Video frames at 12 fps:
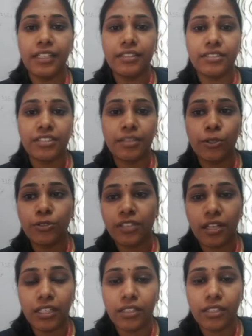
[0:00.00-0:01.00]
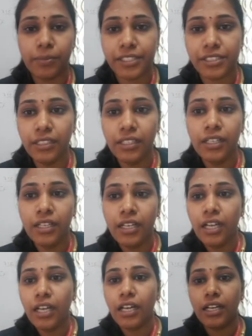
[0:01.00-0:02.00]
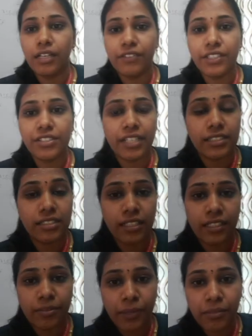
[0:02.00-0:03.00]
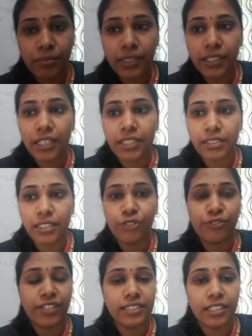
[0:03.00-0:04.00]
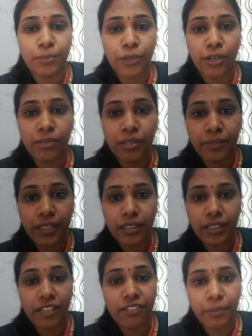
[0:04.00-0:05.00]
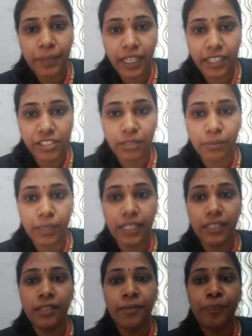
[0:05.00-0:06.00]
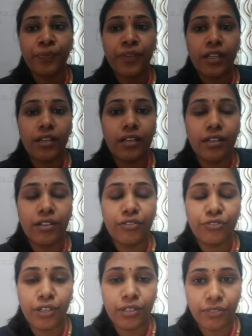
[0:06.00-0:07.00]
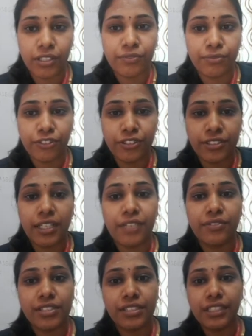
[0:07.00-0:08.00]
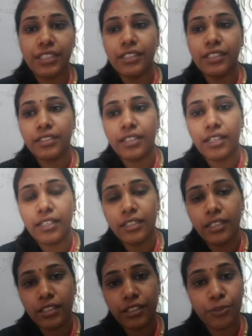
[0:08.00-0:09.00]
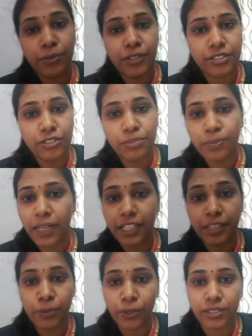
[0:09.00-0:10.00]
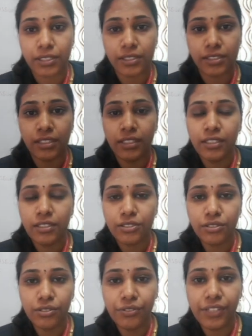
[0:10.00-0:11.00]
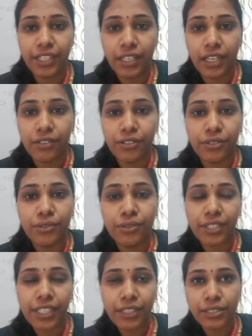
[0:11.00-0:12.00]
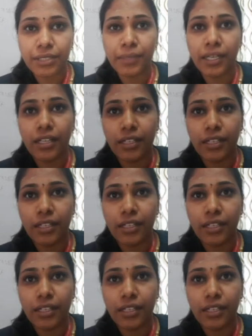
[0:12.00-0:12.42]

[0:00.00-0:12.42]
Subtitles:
is about Soy Corporation, which HR department has facing problem in developing action plan for workforce diversity and human resource planning process. So we have to give some.